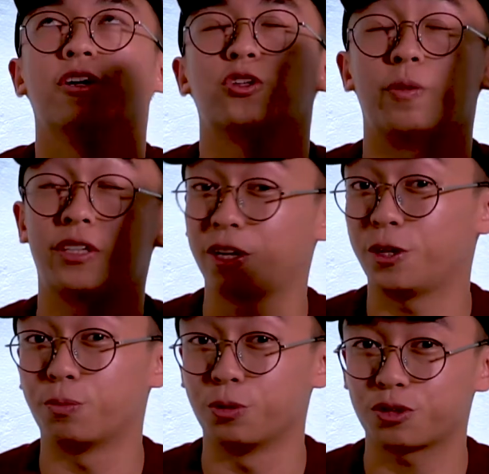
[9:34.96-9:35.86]
So basically you
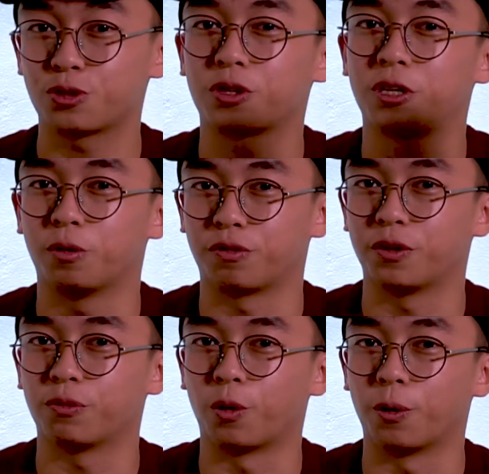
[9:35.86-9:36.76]
need boots to keep your
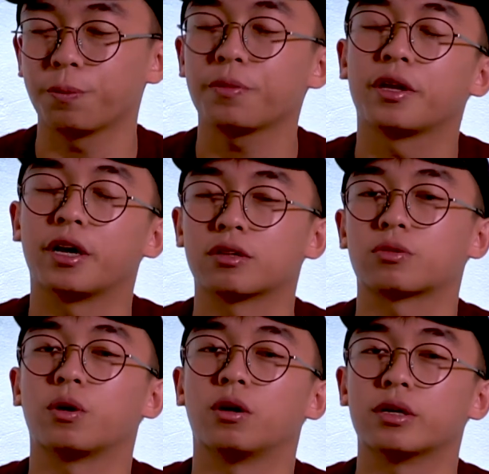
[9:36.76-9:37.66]
feet warm,
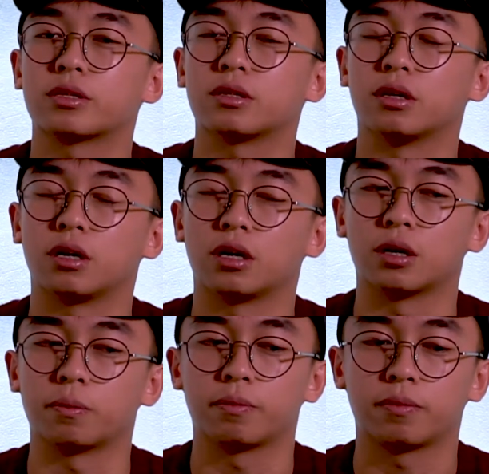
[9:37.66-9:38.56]
as well as
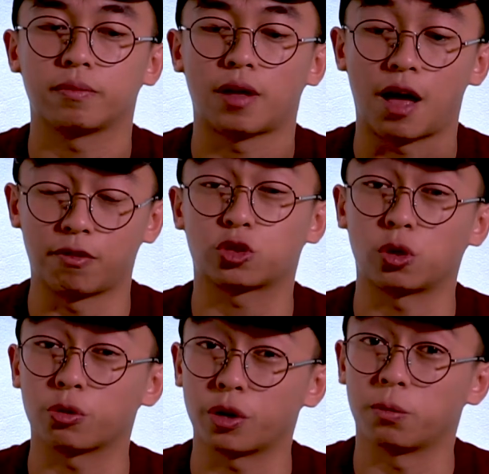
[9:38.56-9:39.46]
have a
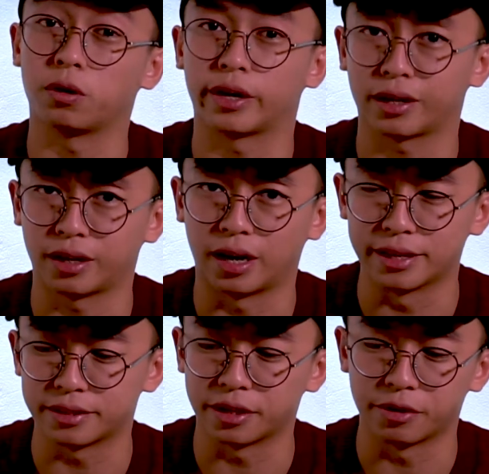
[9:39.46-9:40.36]
strong grip on like
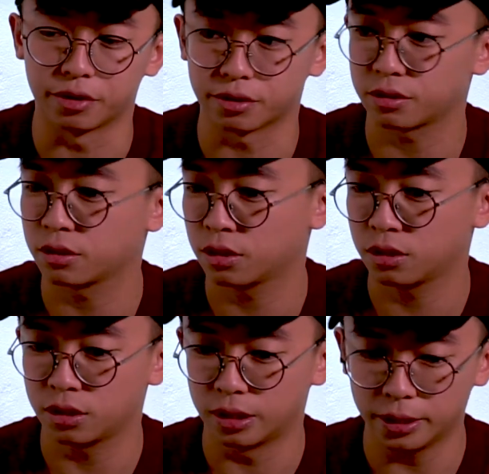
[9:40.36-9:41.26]
icy areas.
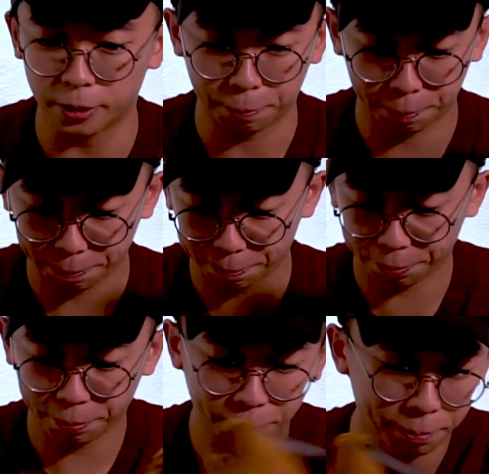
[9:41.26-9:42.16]
Yeah.
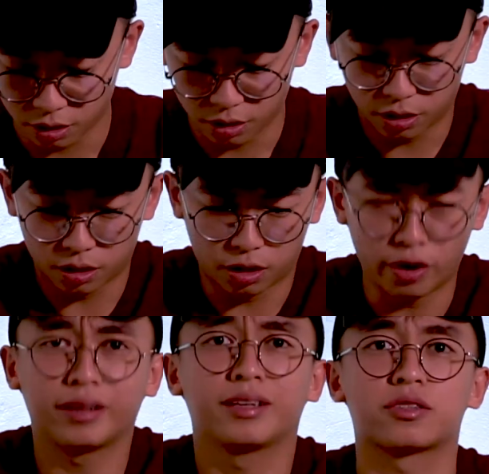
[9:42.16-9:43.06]

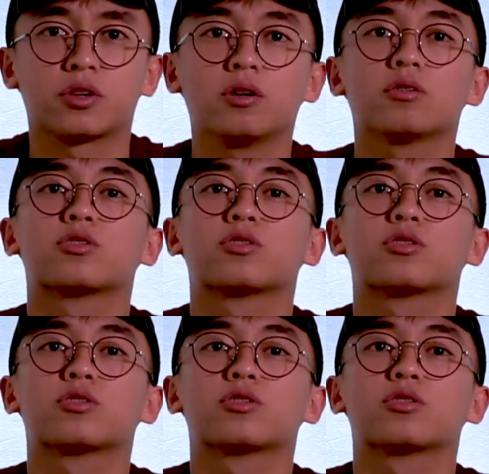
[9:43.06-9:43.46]
Alright, I think that's all.